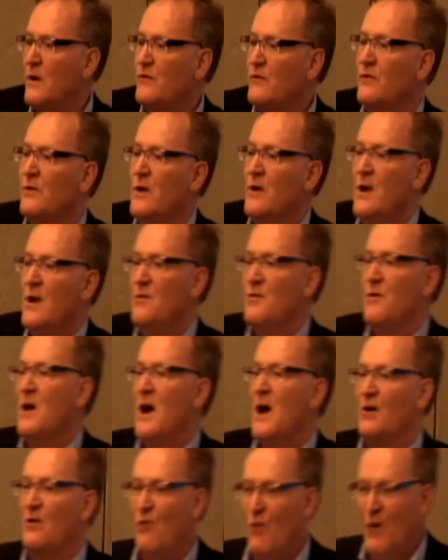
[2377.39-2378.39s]
which
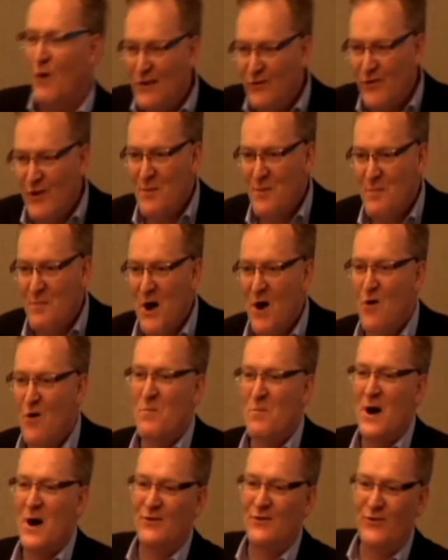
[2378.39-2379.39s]
they're not crazy
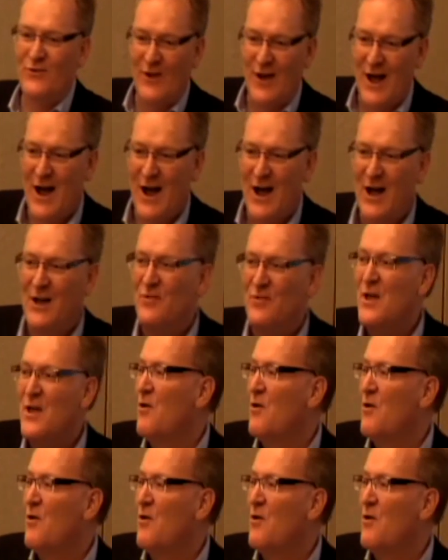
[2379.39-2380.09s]
about, but uh,